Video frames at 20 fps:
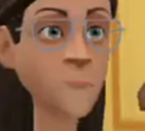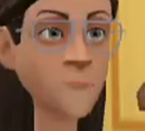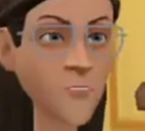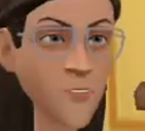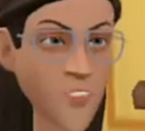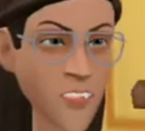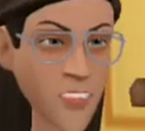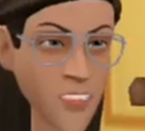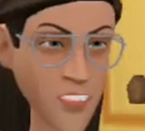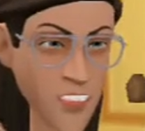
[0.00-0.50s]

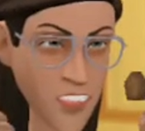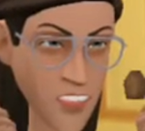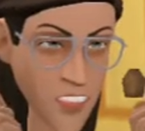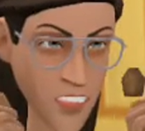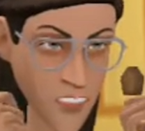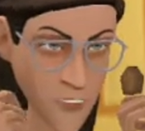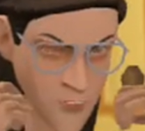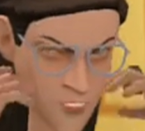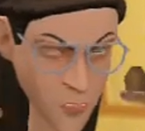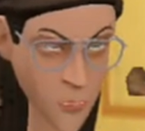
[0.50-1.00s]
Oh, these
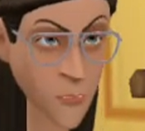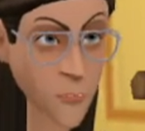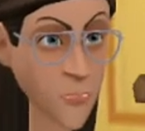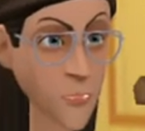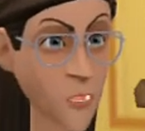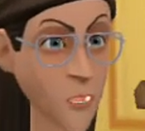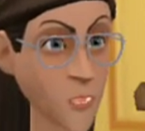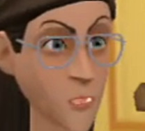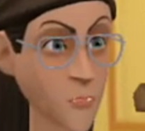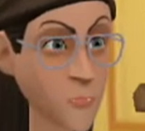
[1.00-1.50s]
little
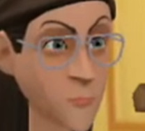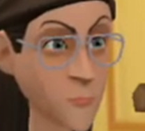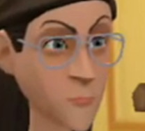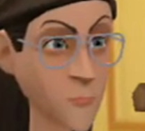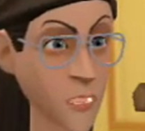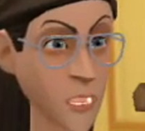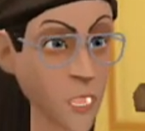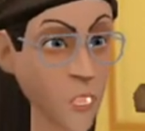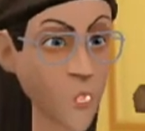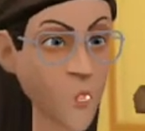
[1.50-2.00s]
bastards
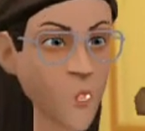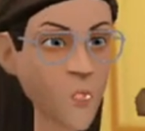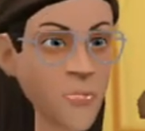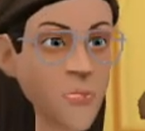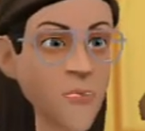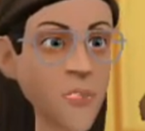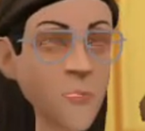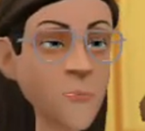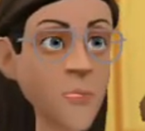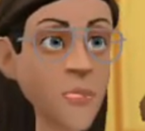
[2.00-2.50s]
are
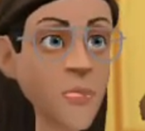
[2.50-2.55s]
driving me